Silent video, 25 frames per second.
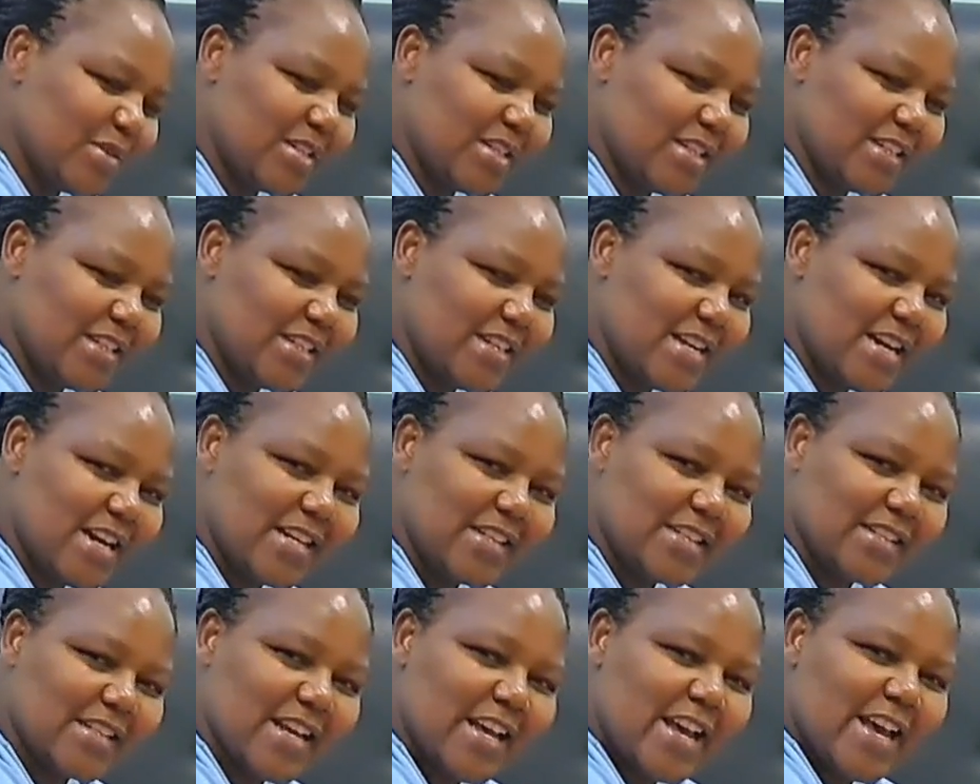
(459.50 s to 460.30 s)
what he
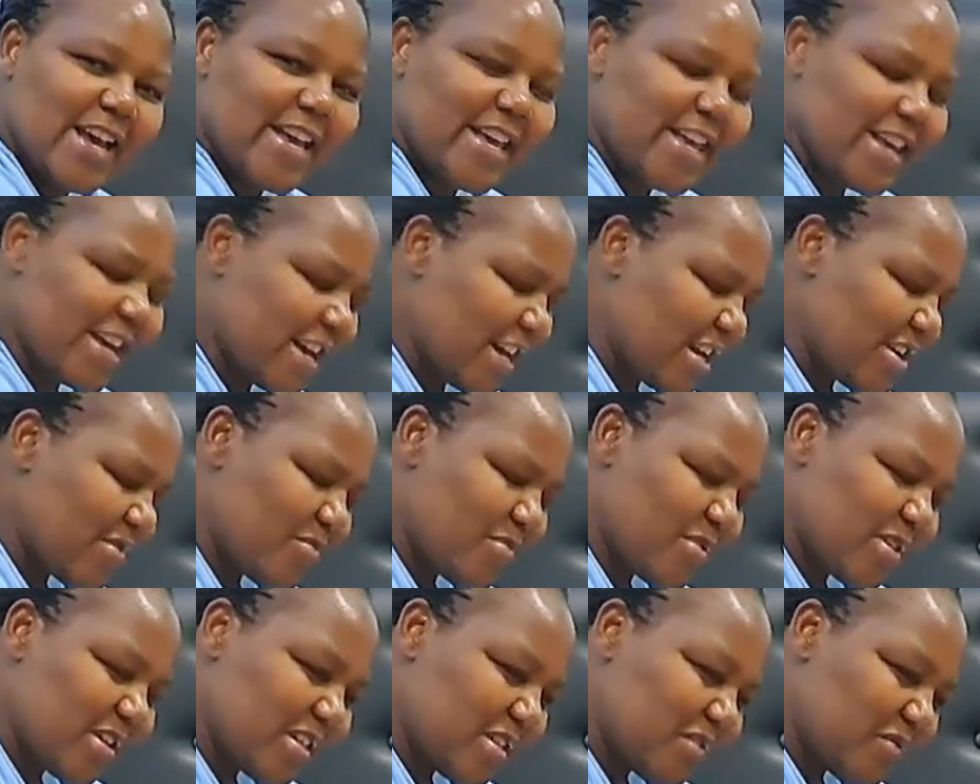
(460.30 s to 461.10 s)
does, he can
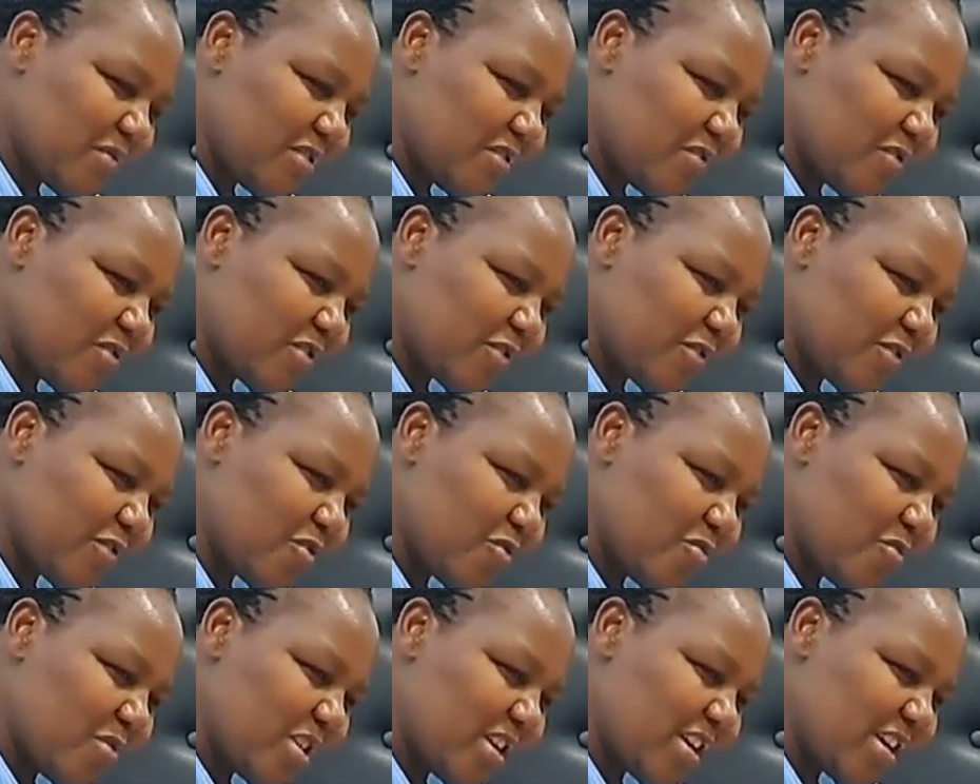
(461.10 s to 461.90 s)
breastfeed for a
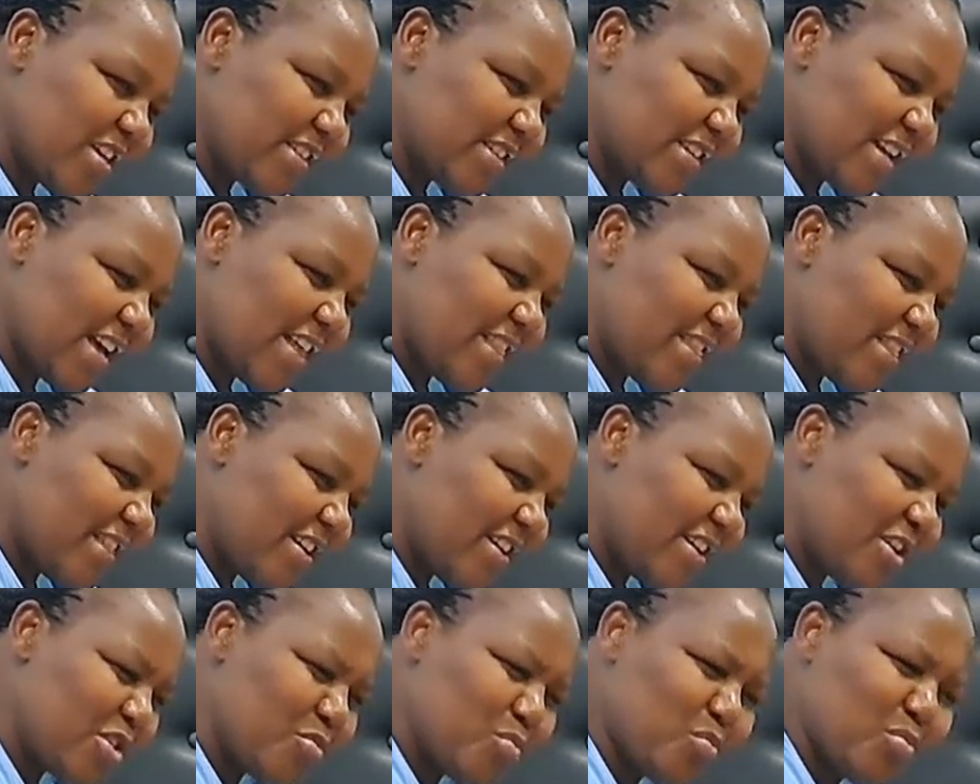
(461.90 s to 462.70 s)
few minutes and
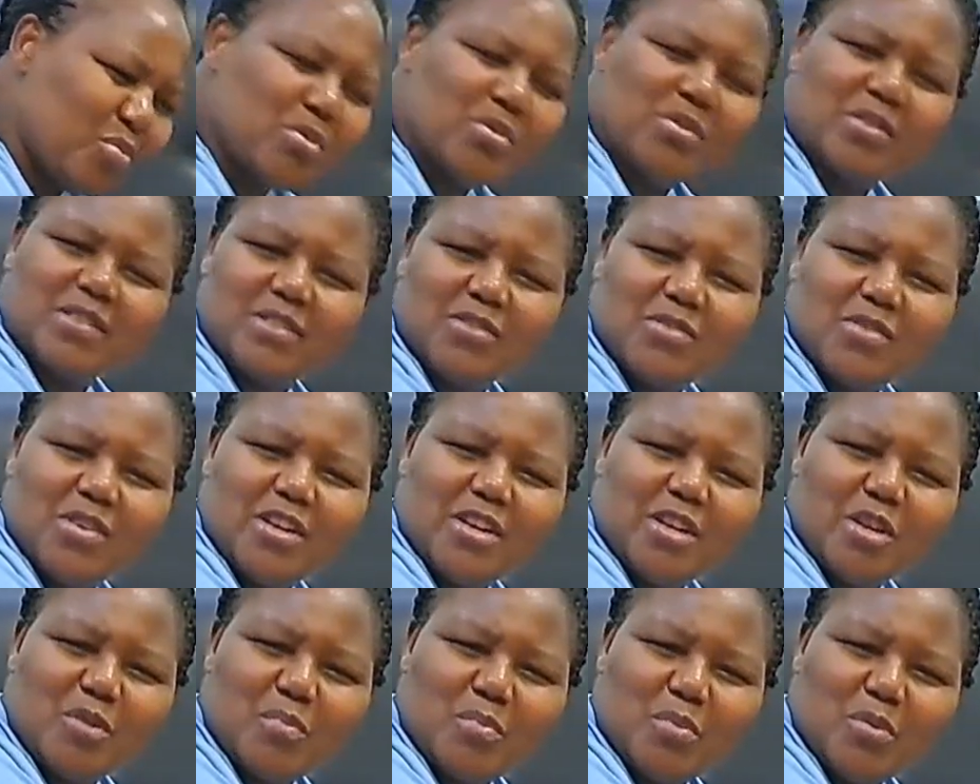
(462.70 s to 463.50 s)
then he pulls your
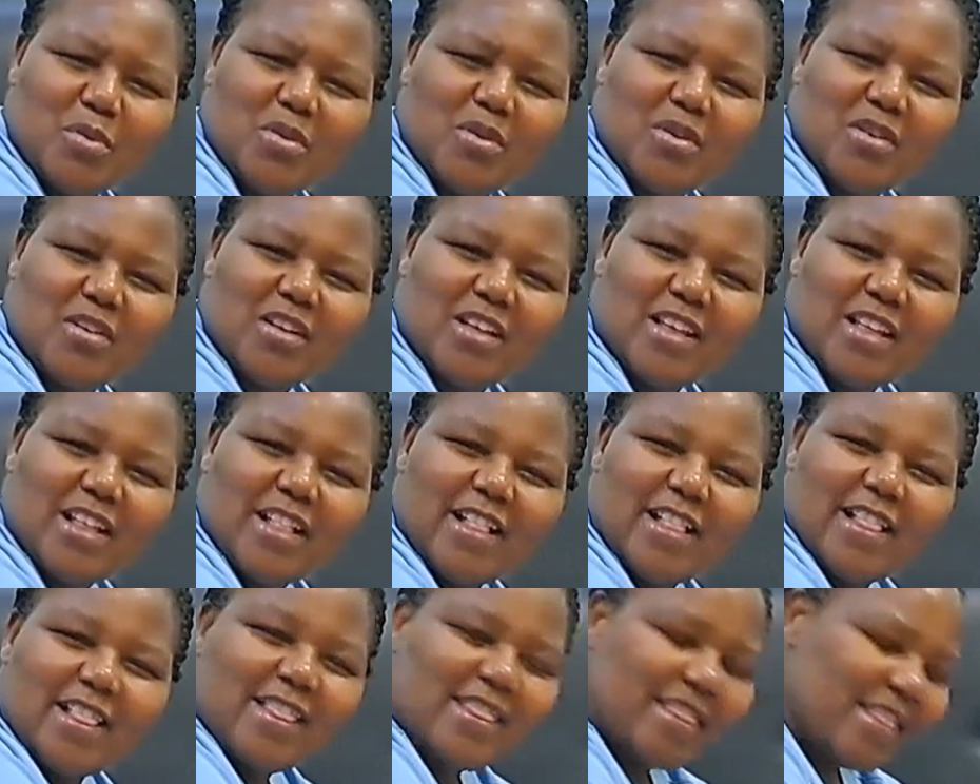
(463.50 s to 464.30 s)
nipple,
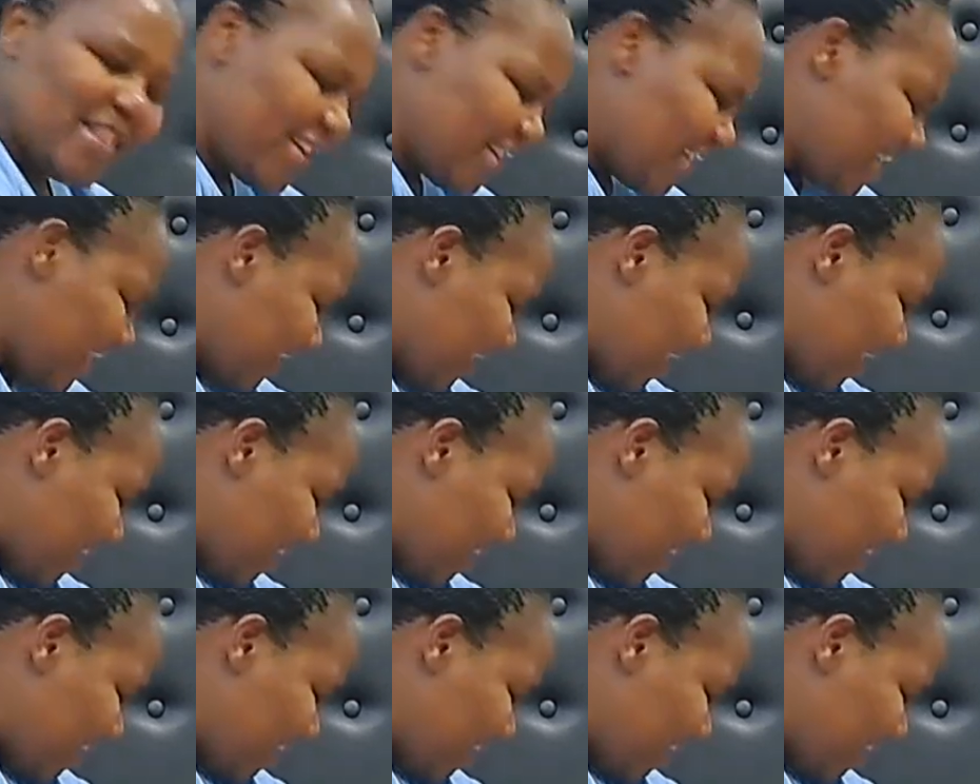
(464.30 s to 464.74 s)
then he